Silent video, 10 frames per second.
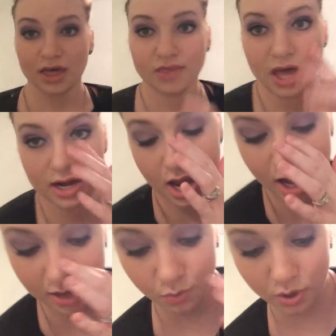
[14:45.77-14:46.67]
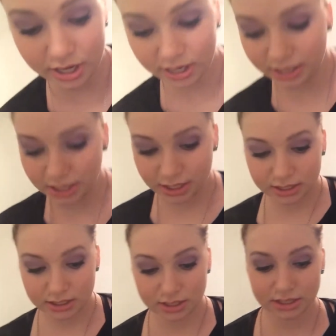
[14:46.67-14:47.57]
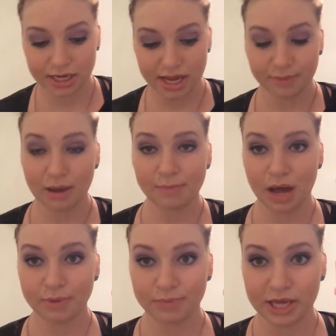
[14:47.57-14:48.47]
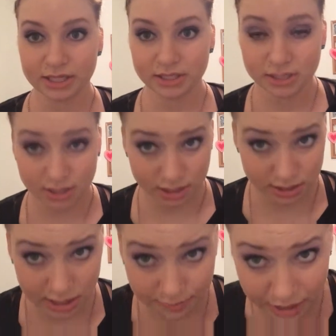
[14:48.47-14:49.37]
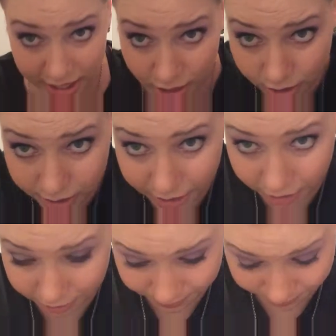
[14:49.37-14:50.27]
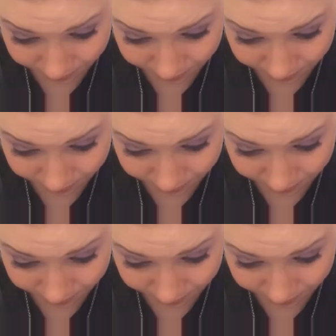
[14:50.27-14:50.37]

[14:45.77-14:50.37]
And then I would take my Bobbi Pins, take my hair here,